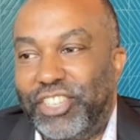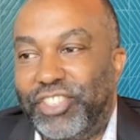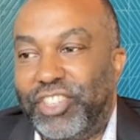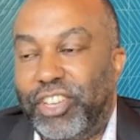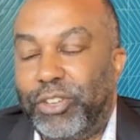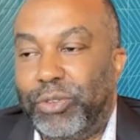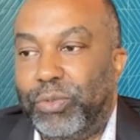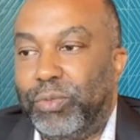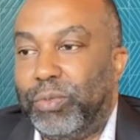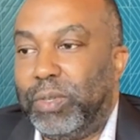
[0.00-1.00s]

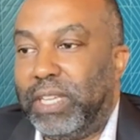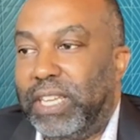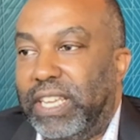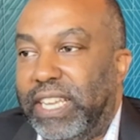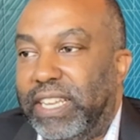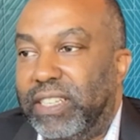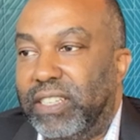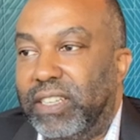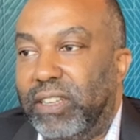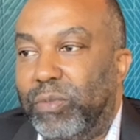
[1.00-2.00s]
So it
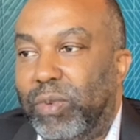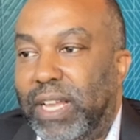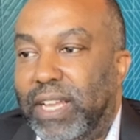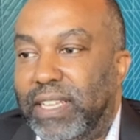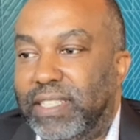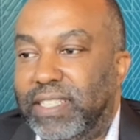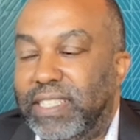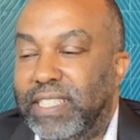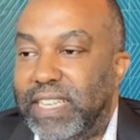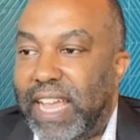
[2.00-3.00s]
was
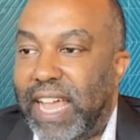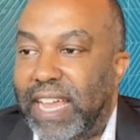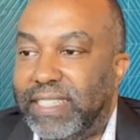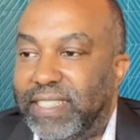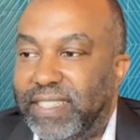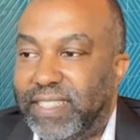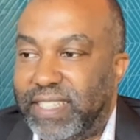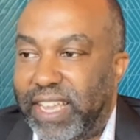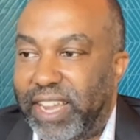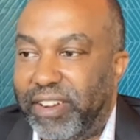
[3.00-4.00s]
not
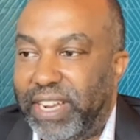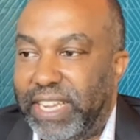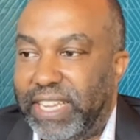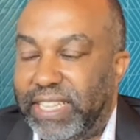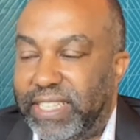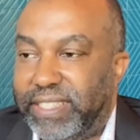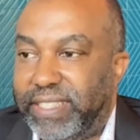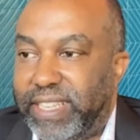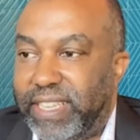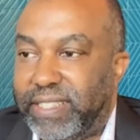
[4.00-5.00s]
scary in the
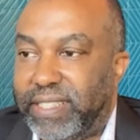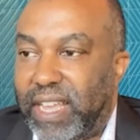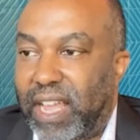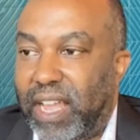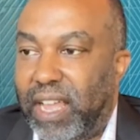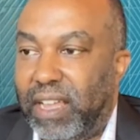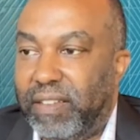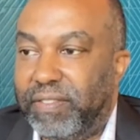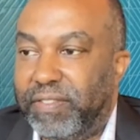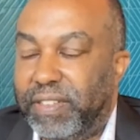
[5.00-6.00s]
sense
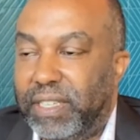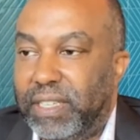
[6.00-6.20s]
of